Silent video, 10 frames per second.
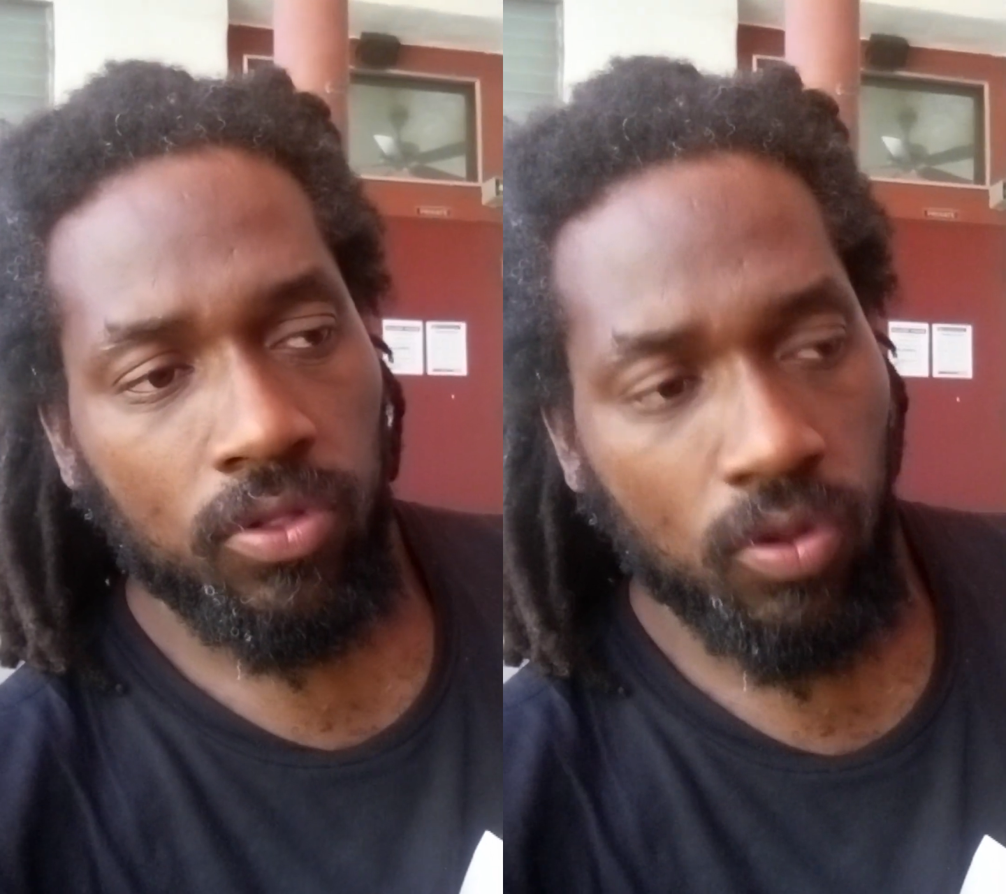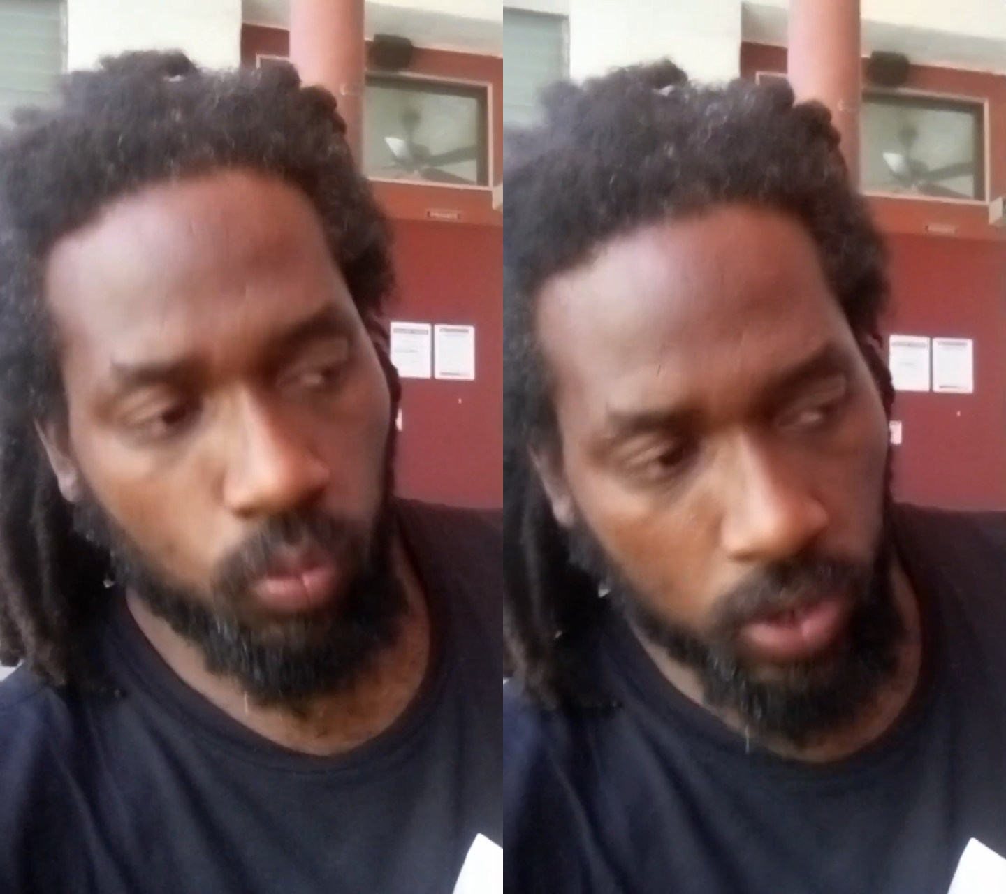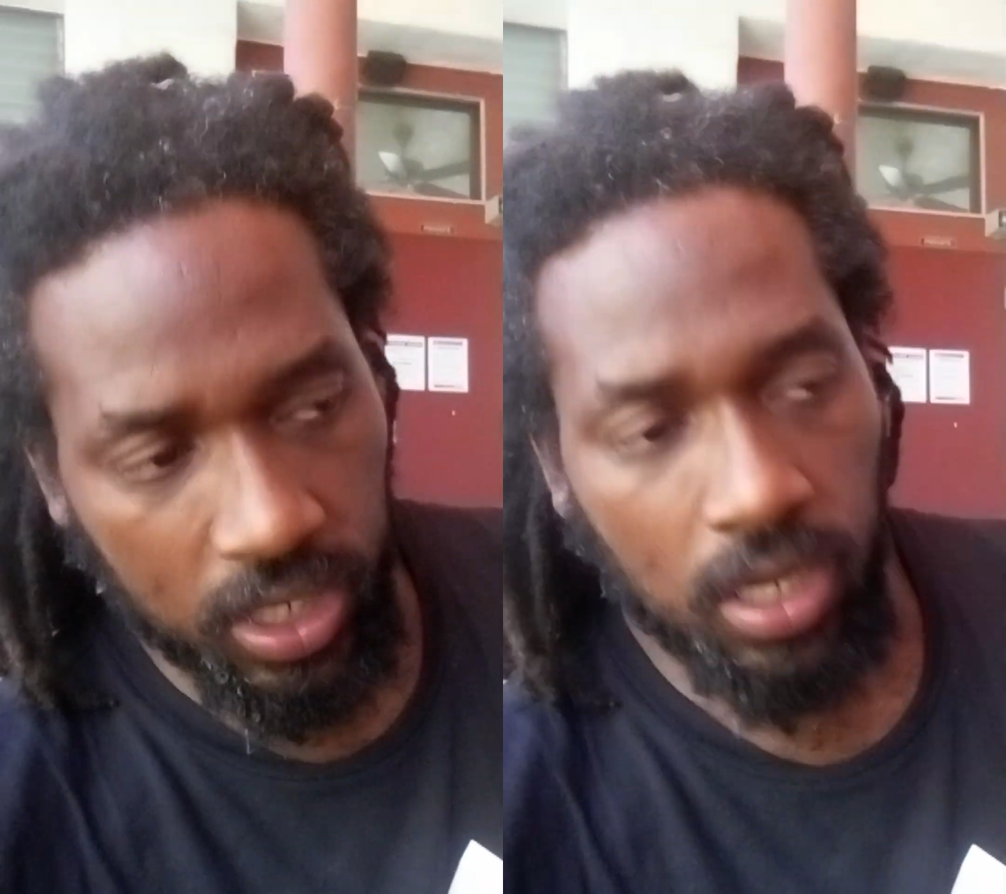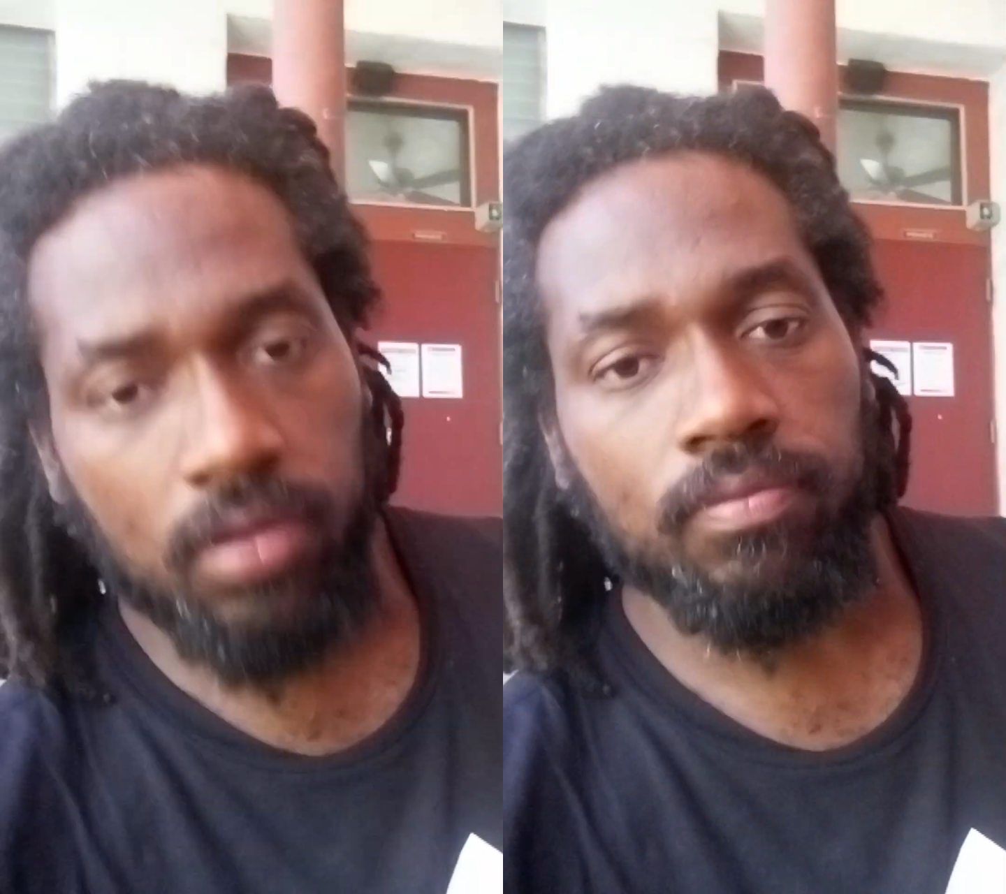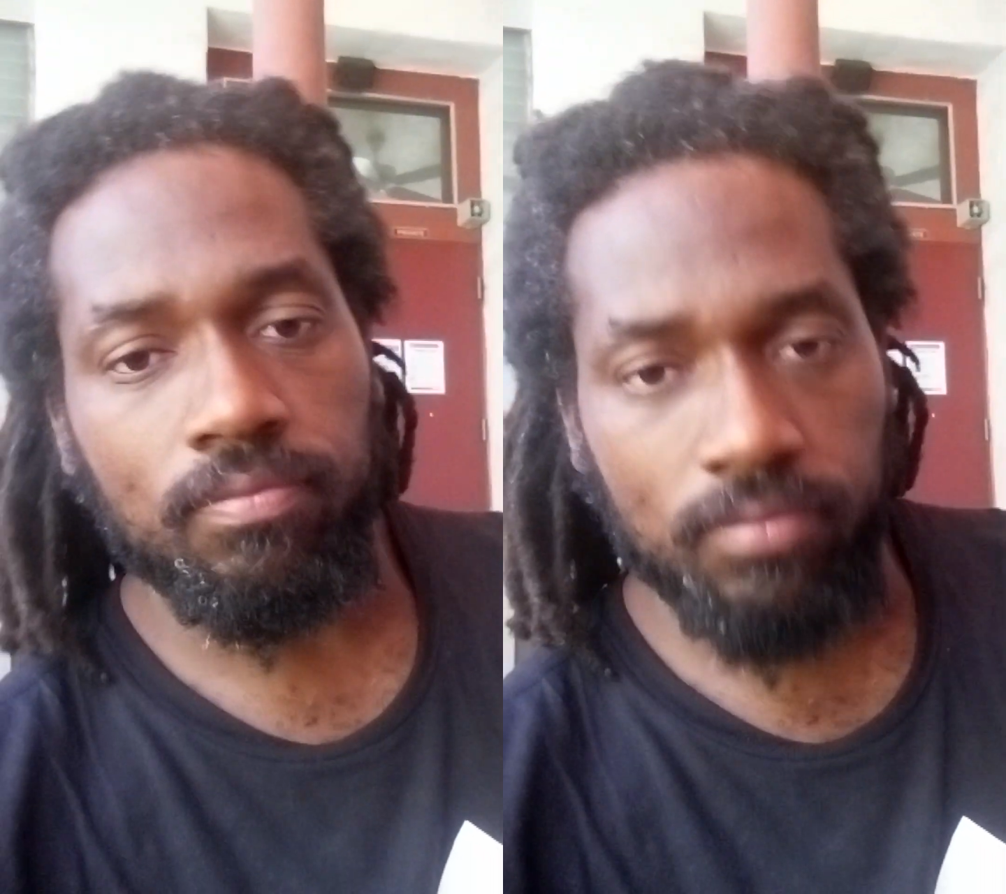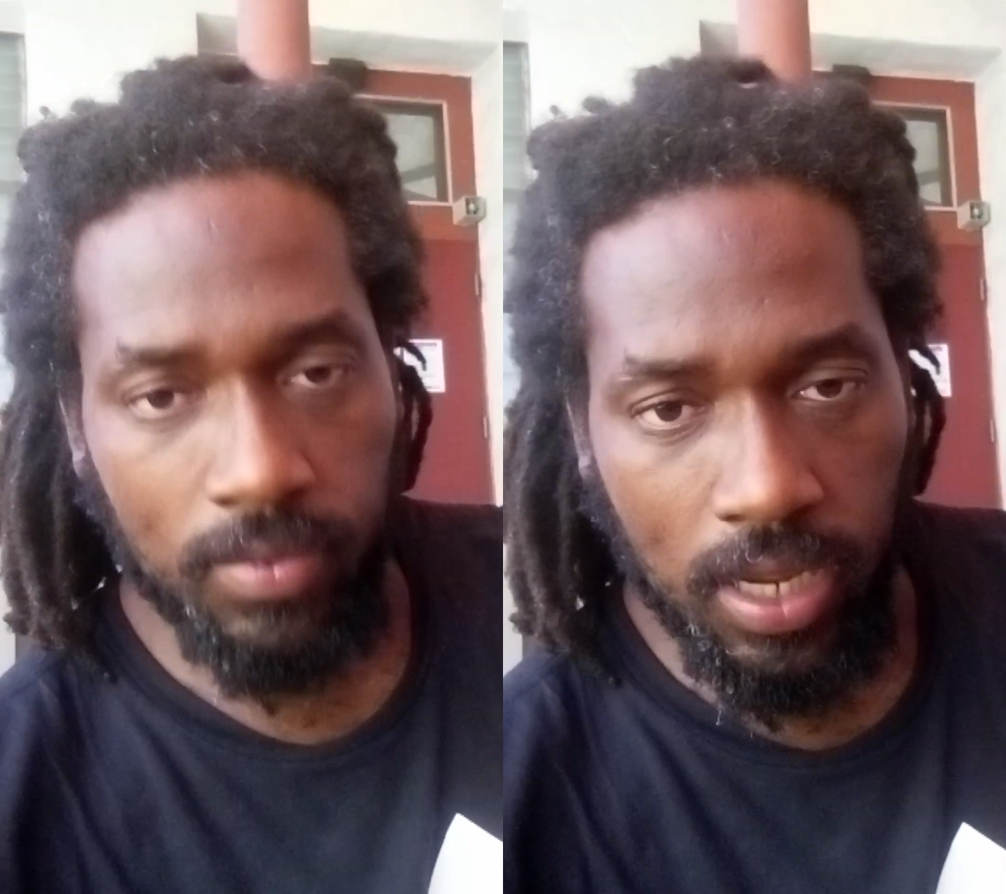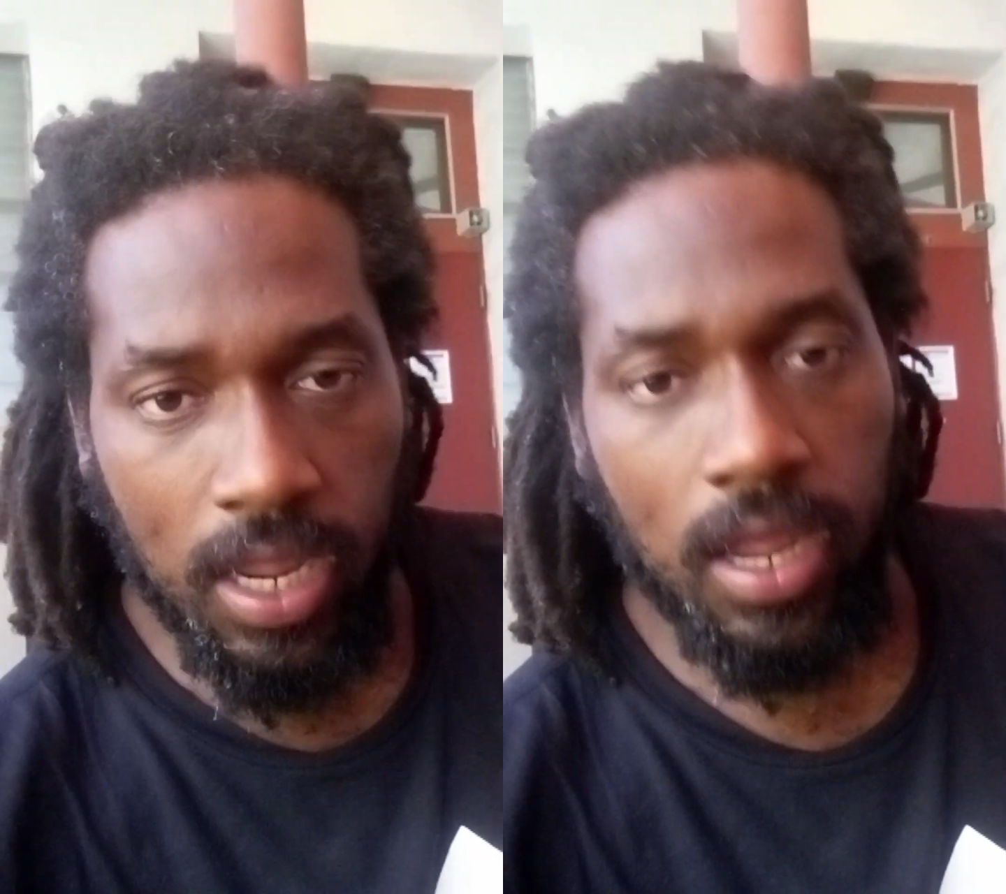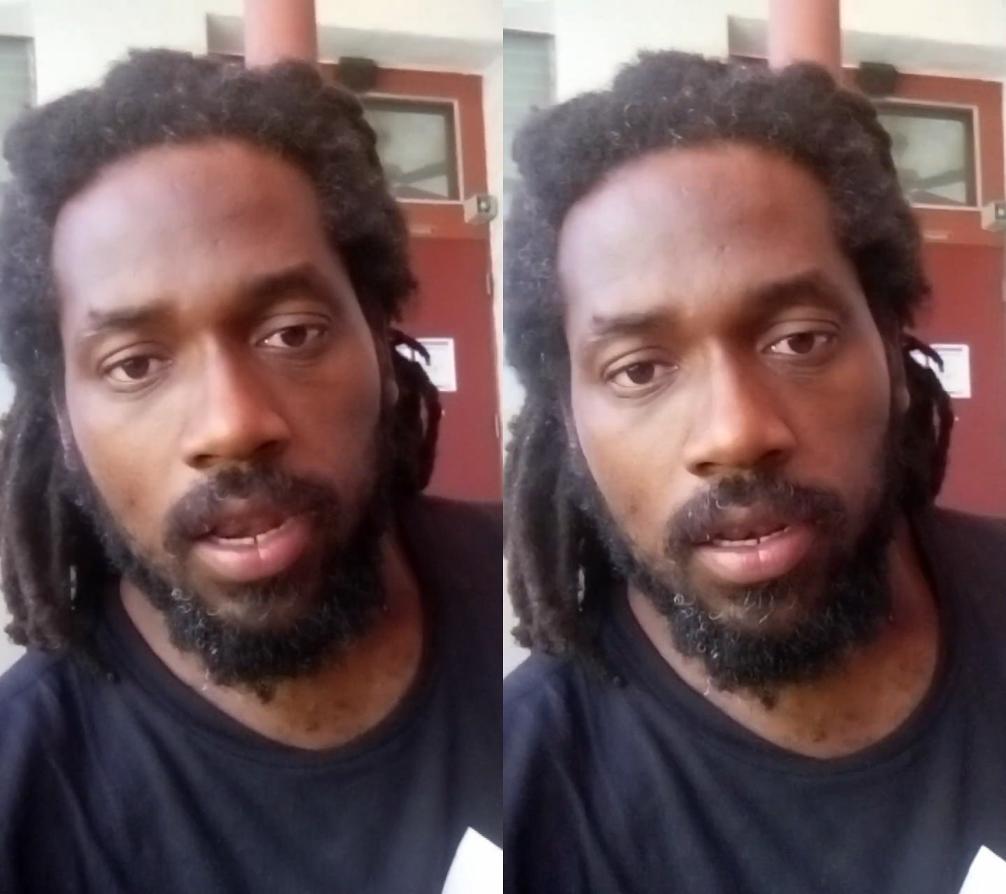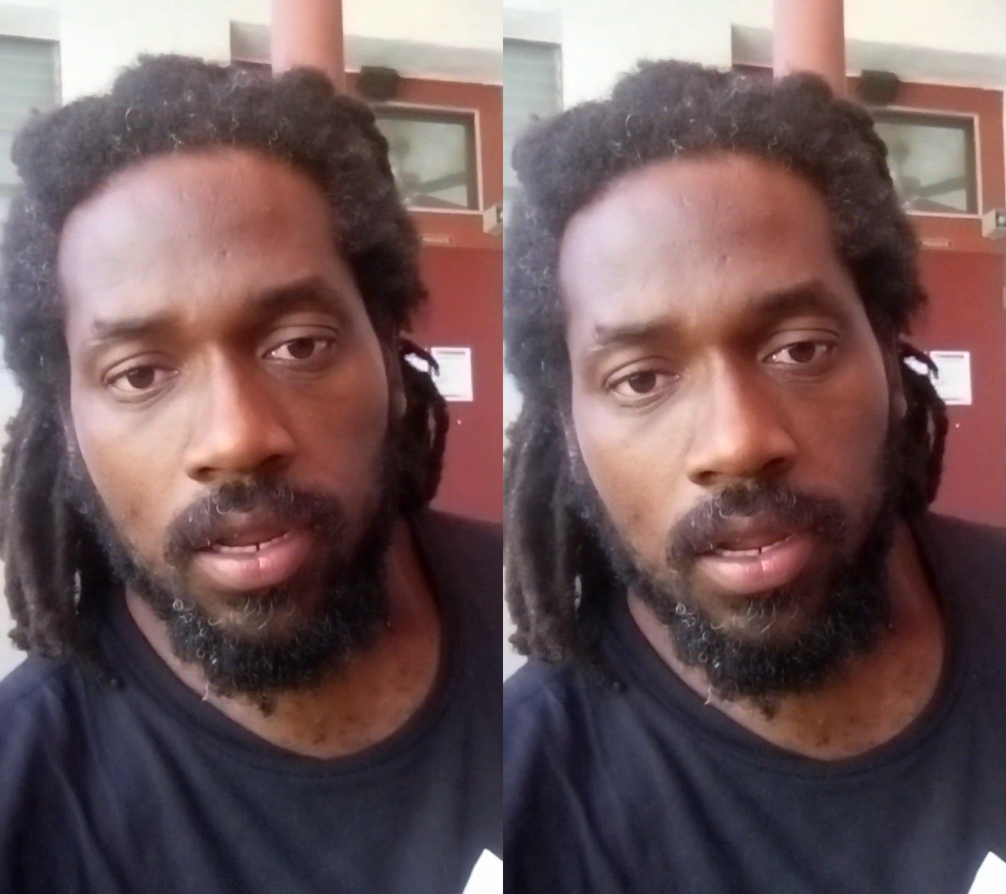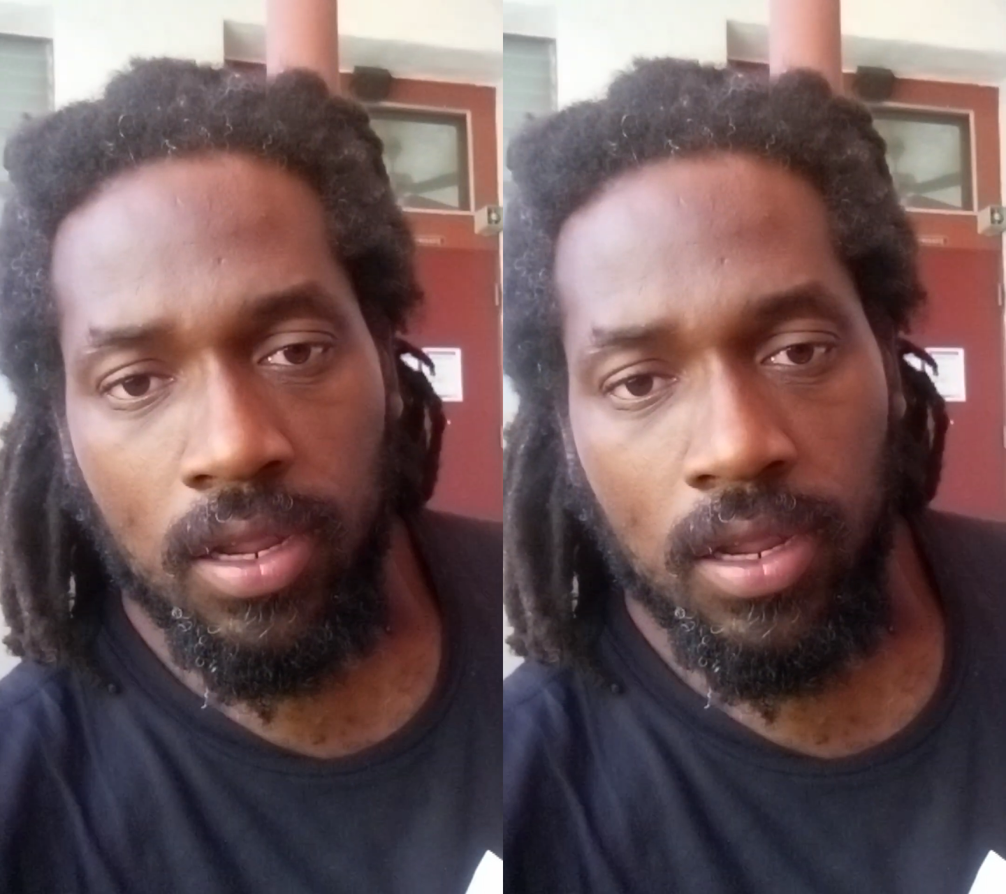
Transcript: the wicked man,